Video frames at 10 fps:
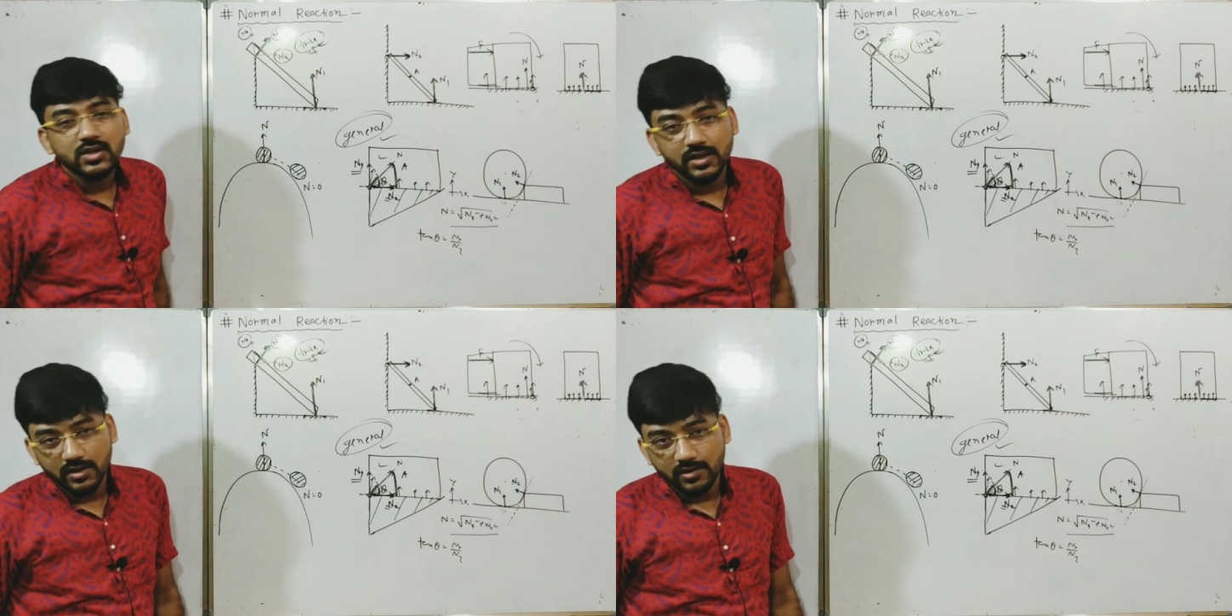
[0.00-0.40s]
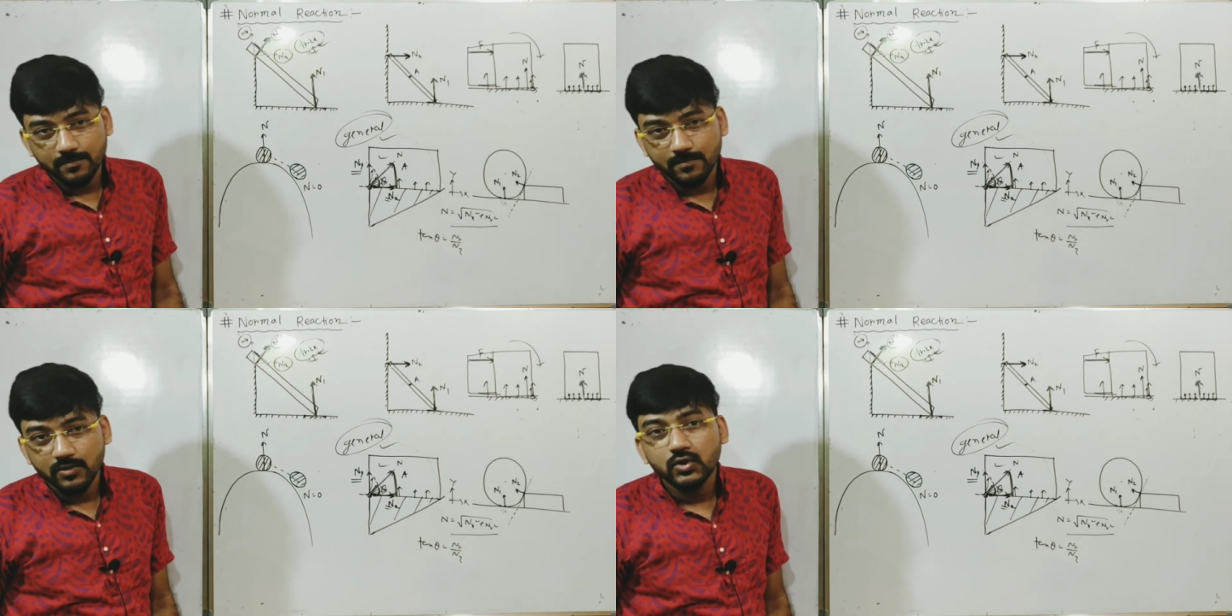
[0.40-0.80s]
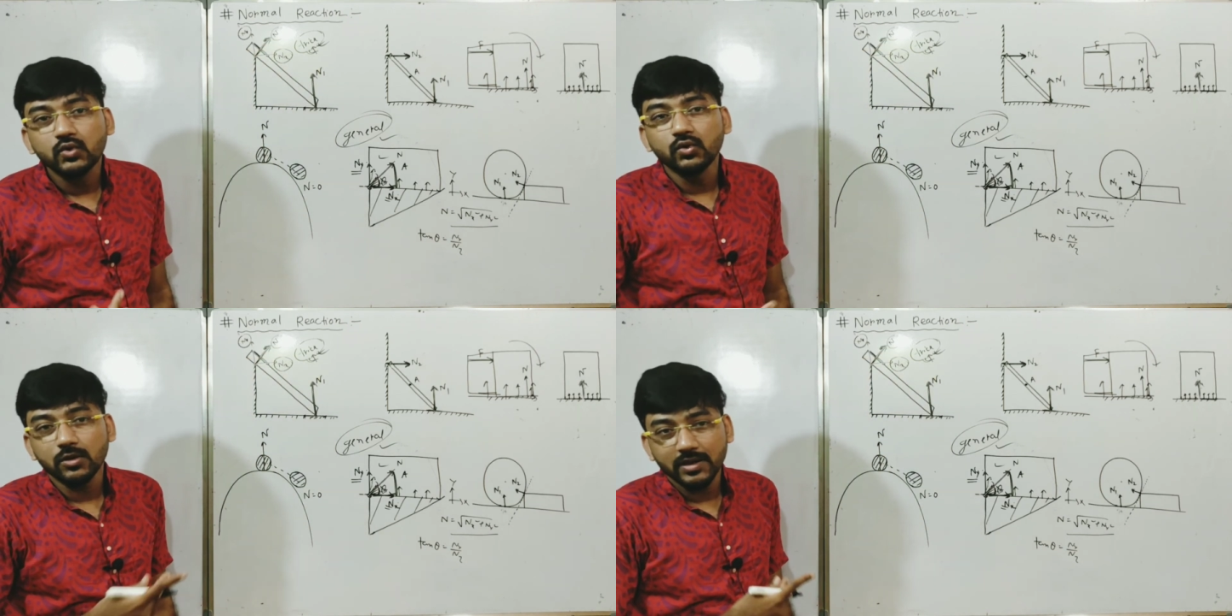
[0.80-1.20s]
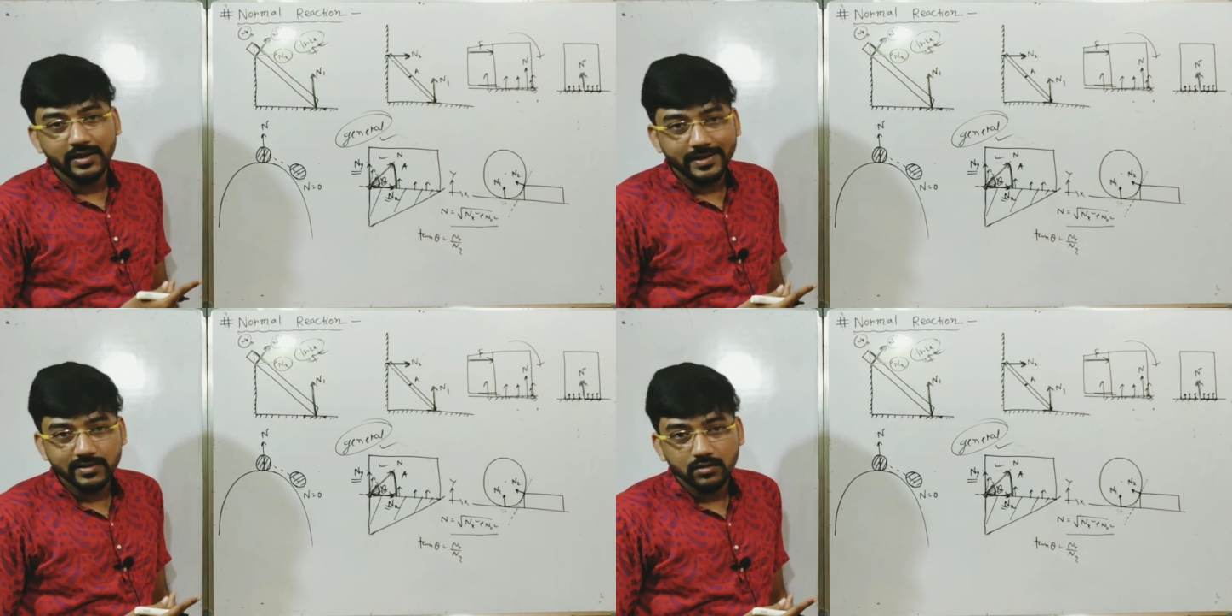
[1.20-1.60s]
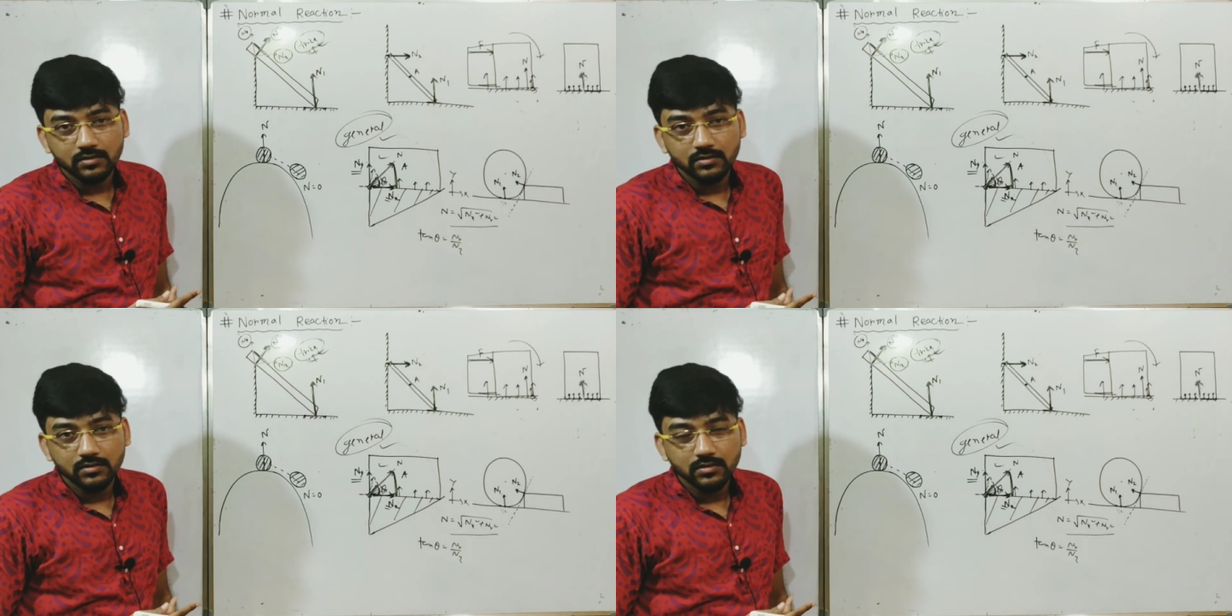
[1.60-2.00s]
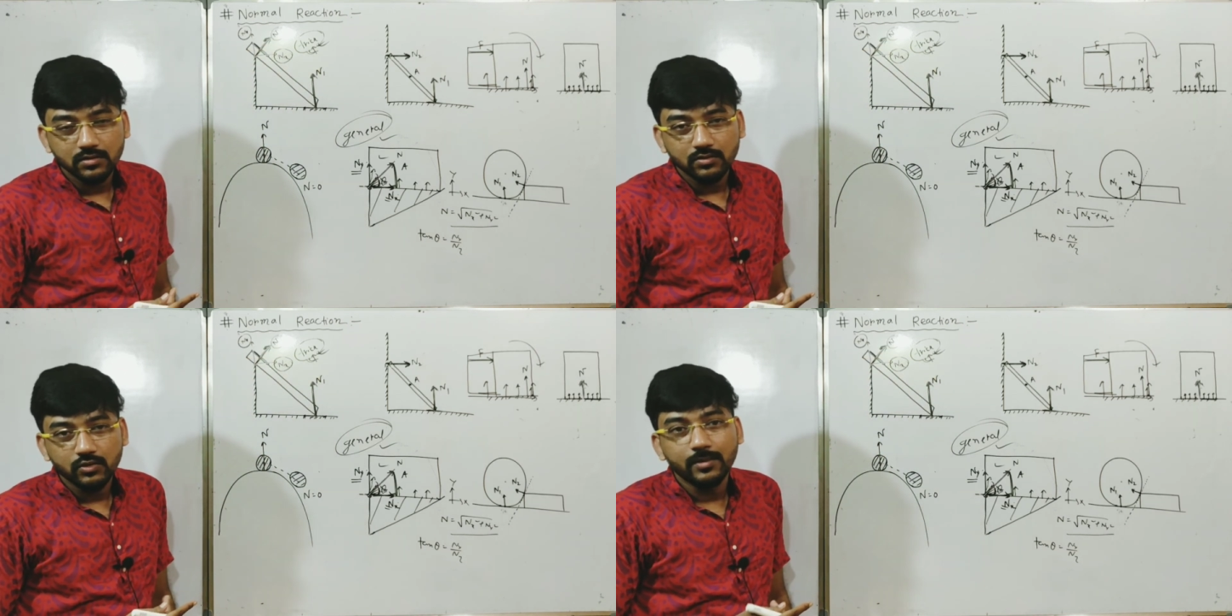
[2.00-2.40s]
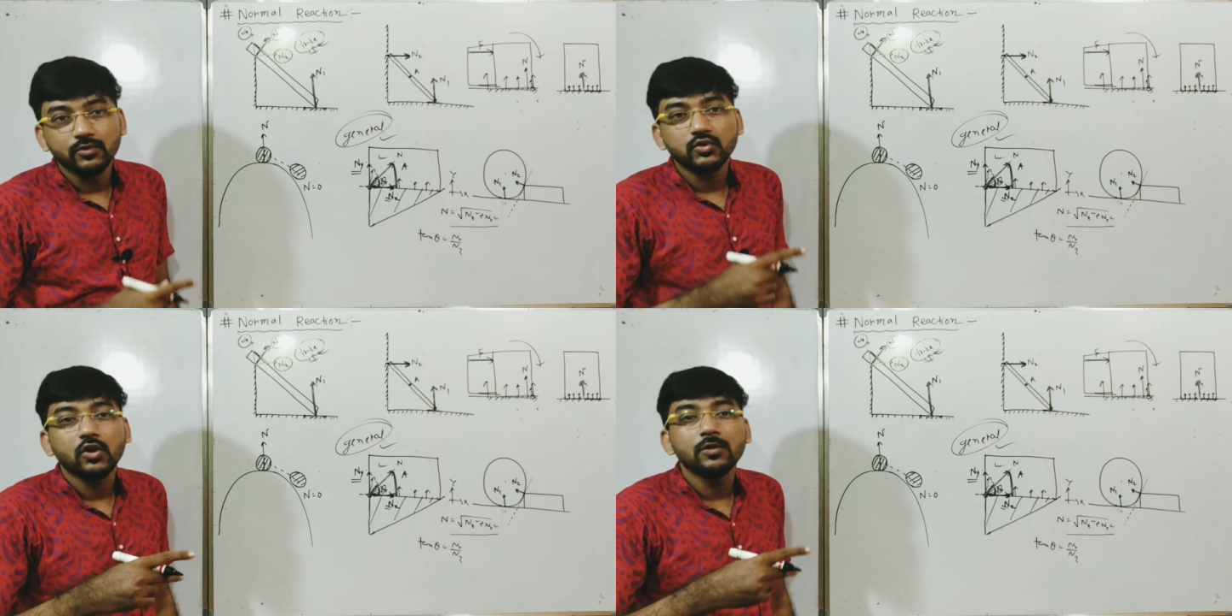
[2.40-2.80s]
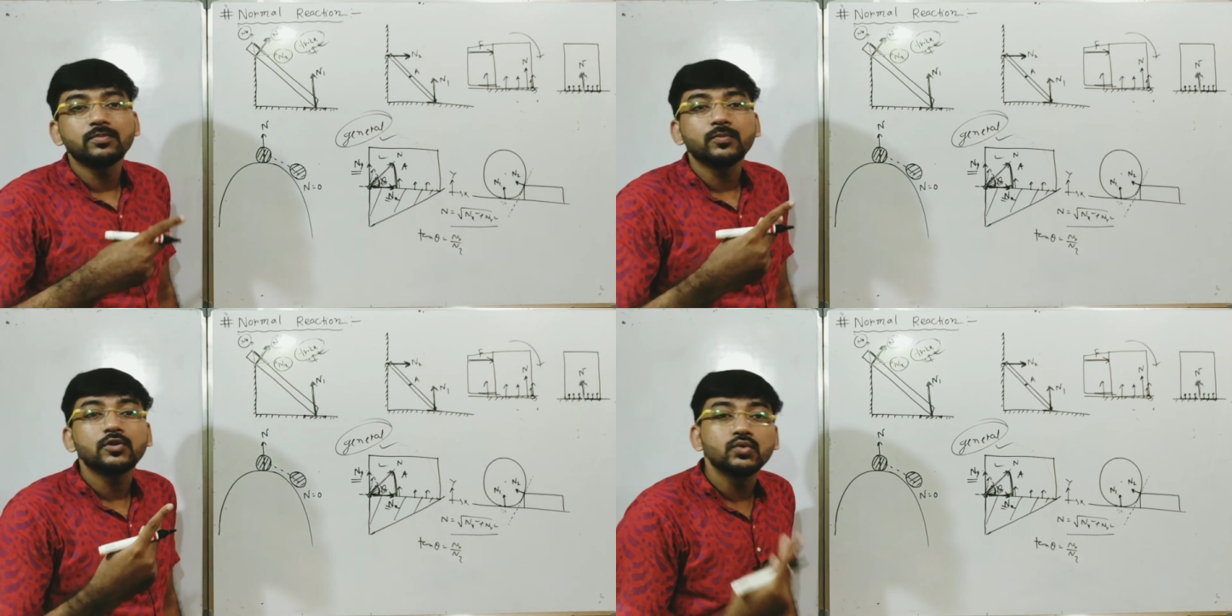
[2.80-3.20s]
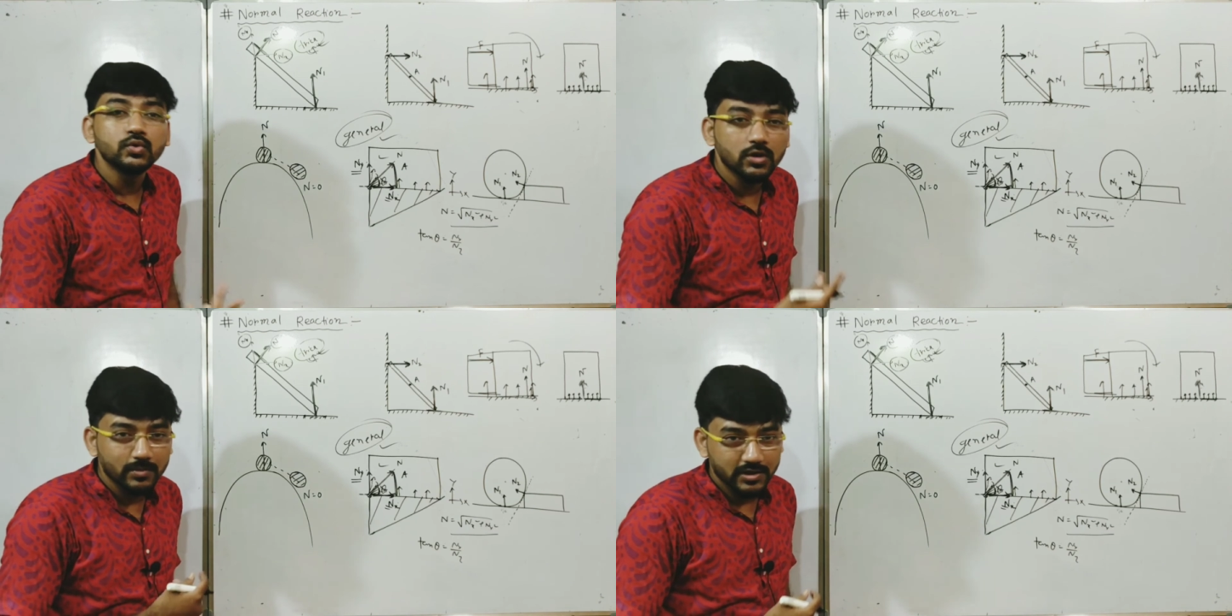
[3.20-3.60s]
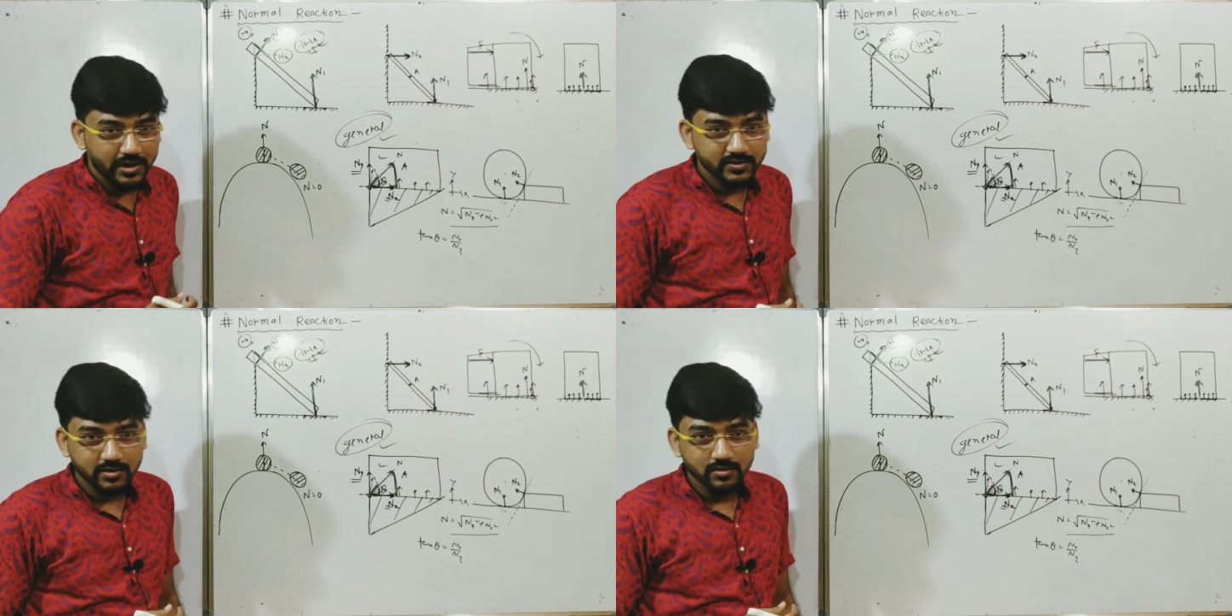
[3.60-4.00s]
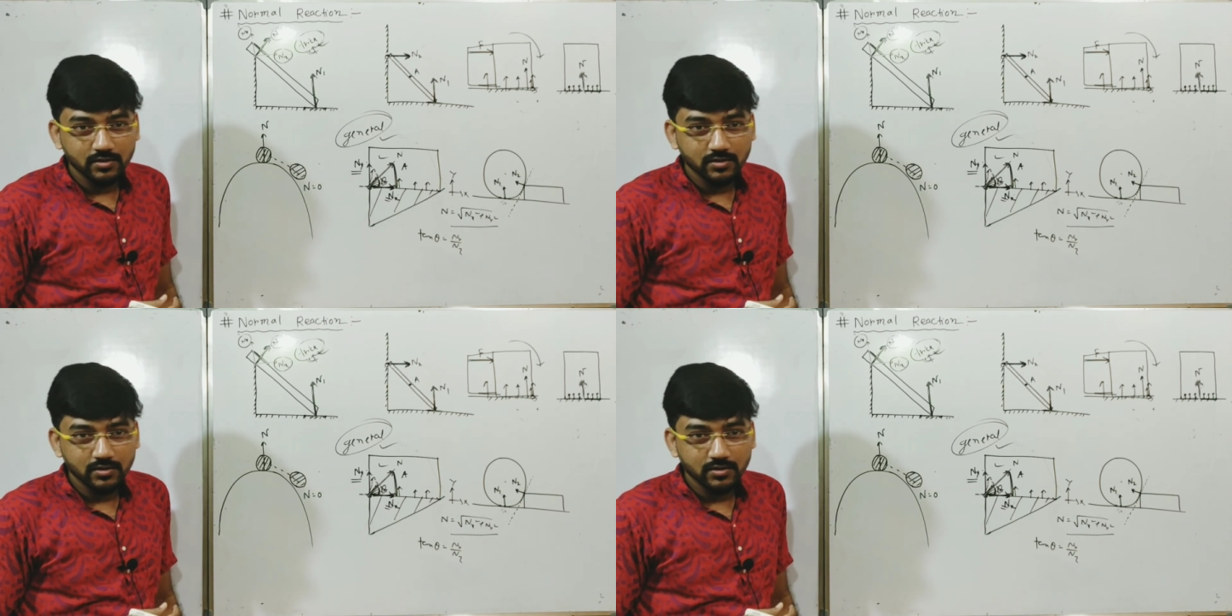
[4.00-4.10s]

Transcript: here. Two normal reaction, we have to solve for two normal reaction,